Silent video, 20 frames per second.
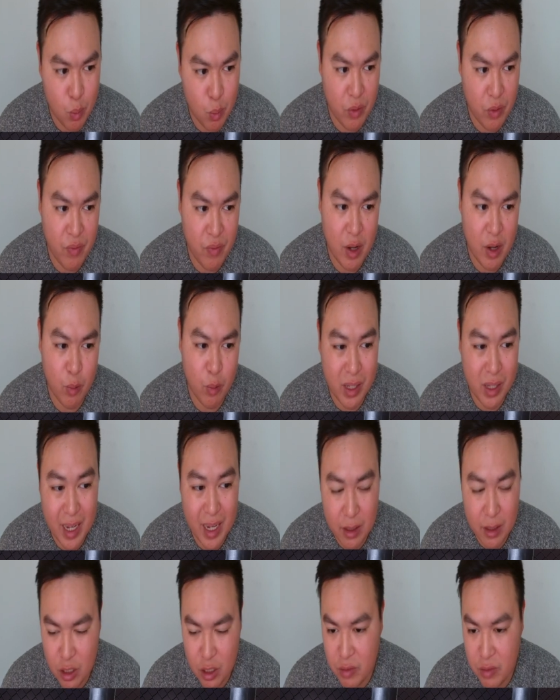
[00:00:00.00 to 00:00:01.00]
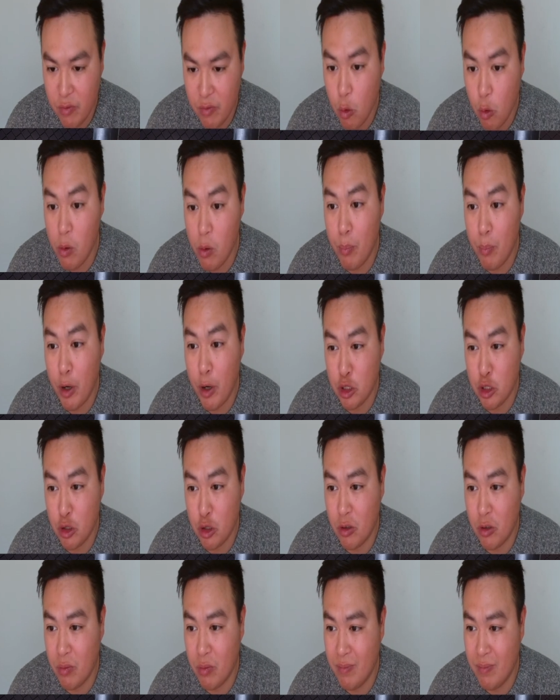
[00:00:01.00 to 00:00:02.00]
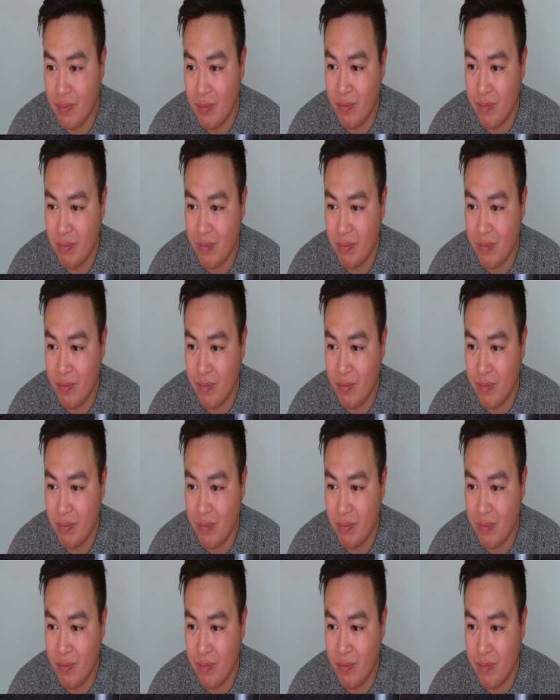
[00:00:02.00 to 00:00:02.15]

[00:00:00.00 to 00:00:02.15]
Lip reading: with a relentless forward pressure